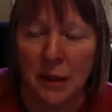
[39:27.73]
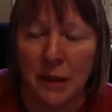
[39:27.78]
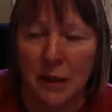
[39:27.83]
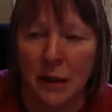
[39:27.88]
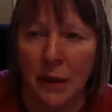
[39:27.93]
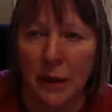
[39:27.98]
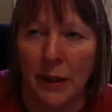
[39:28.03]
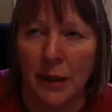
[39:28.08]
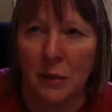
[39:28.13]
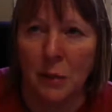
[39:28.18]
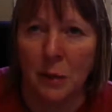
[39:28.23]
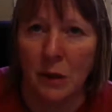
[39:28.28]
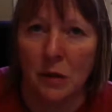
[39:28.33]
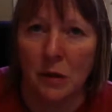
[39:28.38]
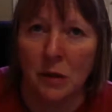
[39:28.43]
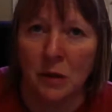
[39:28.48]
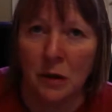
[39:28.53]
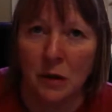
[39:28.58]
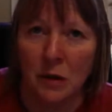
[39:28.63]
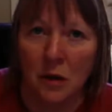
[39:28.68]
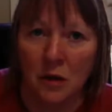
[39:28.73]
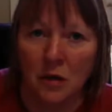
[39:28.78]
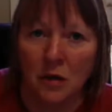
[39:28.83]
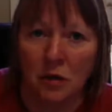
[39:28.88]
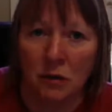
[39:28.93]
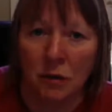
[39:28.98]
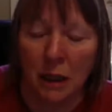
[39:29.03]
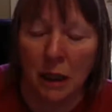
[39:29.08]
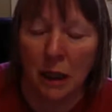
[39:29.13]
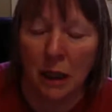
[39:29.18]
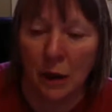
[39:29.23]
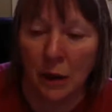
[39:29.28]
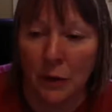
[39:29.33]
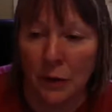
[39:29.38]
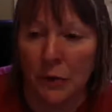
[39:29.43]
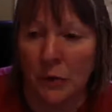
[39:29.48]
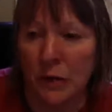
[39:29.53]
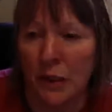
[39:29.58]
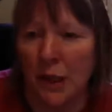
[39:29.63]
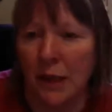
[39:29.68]
So I spoke to the doctor
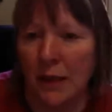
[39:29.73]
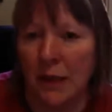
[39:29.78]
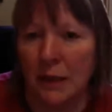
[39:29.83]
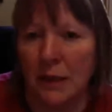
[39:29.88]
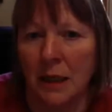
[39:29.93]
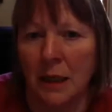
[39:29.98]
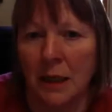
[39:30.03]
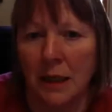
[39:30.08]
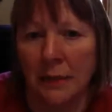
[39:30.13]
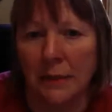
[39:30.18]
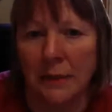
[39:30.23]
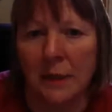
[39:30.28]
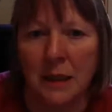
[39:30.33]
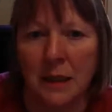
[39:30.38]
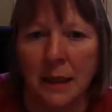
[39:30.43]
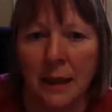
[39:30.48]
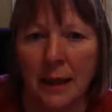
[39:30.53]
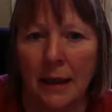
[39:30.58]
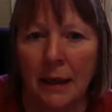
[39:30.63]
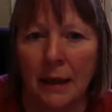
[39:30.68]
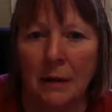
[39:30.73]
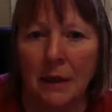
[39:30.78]
alone to get a time scale.